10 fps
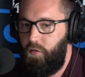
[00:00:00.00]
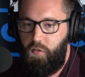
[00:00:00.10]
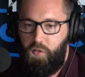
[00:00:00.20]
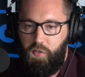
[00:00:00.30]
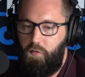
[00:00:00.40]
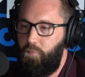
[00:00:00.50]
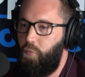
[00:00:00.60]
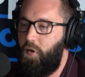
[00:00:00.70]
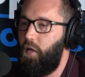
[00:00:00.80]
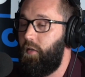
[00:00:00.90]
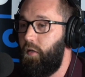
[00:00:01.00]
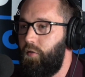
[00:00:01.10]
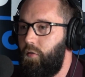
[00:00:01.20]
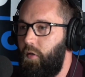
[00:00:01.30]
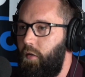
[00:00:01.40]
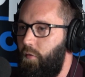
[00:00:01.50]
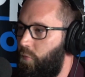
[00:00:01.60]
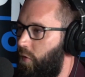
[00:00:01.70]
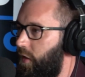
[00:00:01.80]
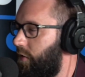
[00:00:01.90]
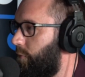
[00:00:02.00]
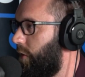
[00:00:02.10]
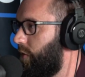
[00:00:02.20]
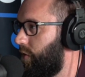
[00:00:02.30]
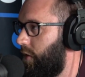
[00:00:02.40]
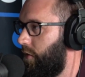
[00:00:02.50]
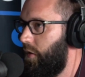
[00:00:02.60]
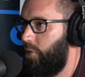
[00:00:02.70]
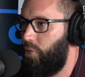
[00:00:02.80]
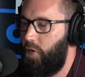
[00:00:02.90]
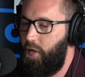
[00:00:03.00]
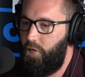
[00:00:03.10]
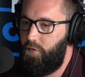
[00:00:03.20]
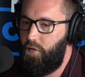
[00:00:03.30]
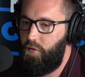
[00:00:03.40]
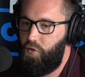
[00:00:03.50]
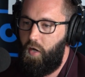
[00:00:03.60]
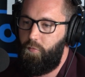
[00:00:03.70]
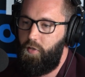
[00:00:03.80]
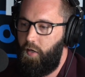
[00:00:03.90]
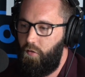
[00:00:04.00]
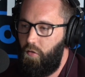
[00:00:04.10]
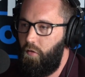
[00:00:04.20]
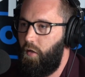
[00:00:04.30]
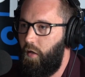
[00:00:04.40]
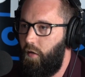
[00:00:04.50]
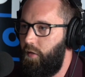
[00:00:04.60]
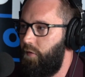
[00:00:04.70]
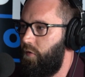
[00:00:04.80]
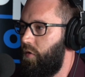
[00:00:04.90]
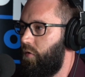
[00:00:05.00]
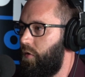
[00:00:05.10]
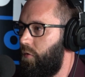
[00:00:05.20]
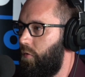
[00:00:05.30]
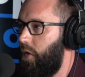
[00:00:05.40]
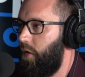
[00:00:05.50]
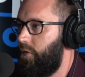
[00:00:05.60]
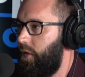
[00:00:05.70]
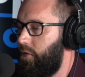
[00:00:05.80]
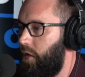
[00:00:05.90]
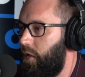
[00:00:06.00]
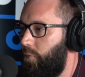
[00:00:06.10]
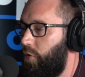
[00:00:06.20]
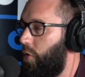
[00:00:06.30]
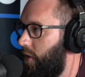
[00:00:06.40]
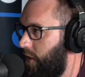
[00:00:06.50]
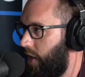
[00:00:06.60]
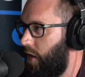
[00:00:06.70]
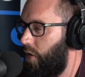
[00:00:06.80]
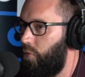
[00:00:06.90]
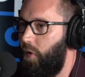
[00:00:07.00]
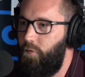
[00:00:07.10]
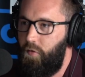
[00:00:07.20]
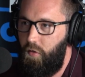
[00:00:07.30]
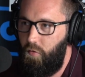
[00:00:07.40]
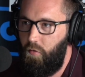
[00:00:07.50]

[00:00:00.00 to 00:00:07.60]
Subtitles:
just point out the industry, point out the person, point out the job title. Even you can do things like employee count, revenue